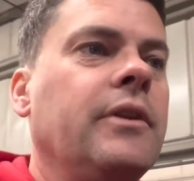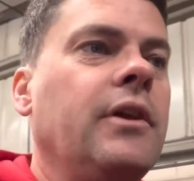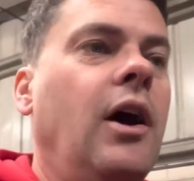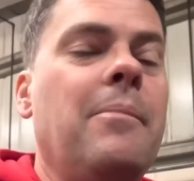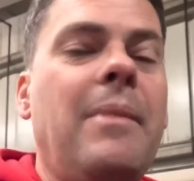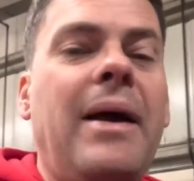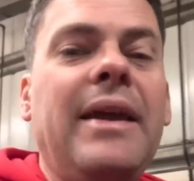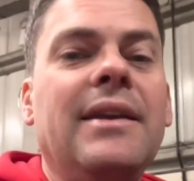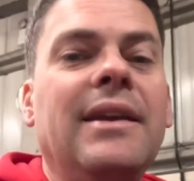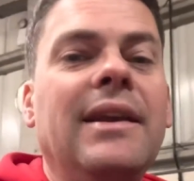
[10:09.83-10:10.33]
I
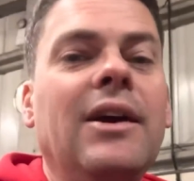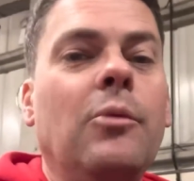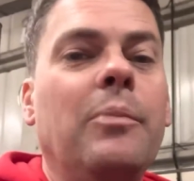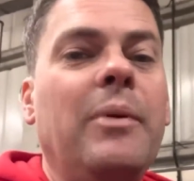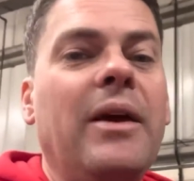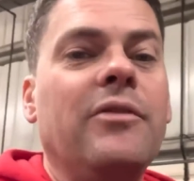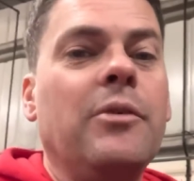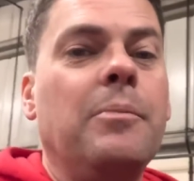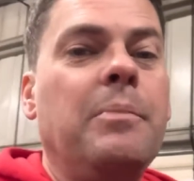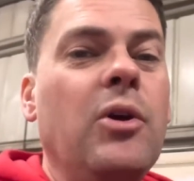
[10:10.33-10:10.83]
made a little
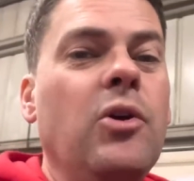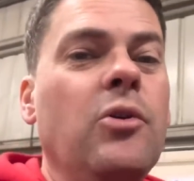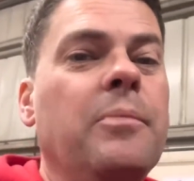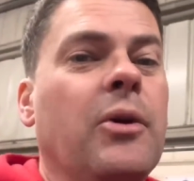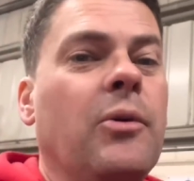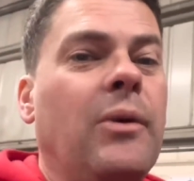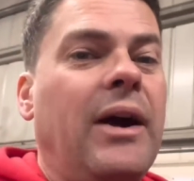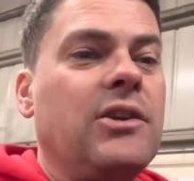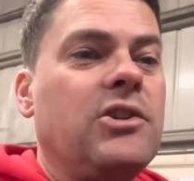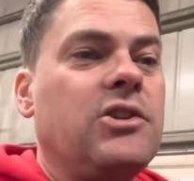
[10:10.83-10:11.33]
bit of a
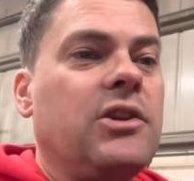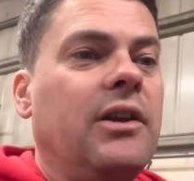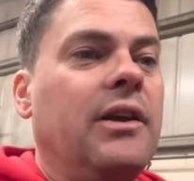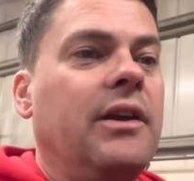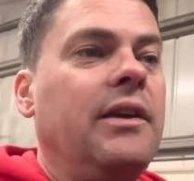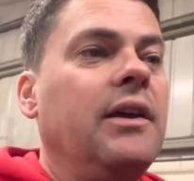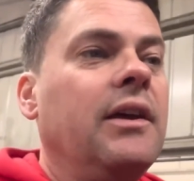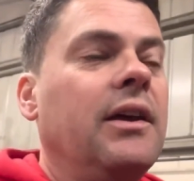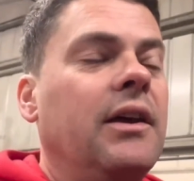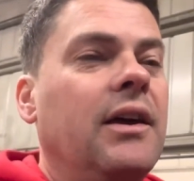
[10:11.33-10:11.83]
boo-boo
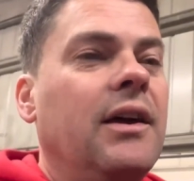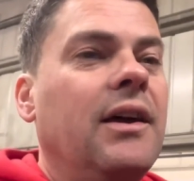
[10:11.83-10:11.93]
actually.